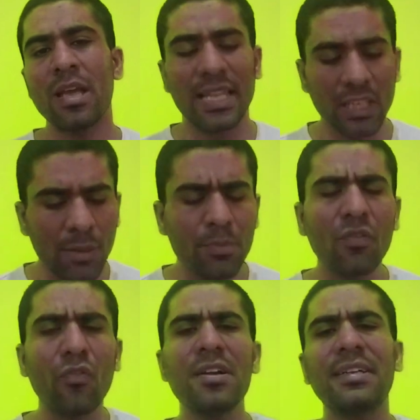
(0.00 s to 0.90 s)
And the number
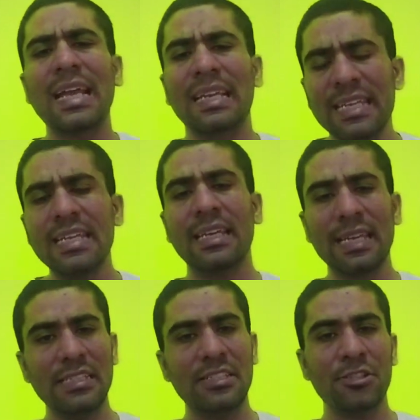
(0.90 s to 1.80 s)
one technique
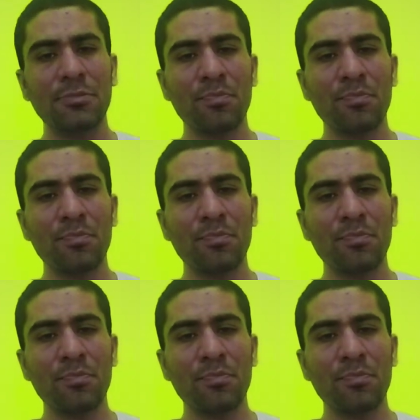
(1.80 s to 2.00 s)
is,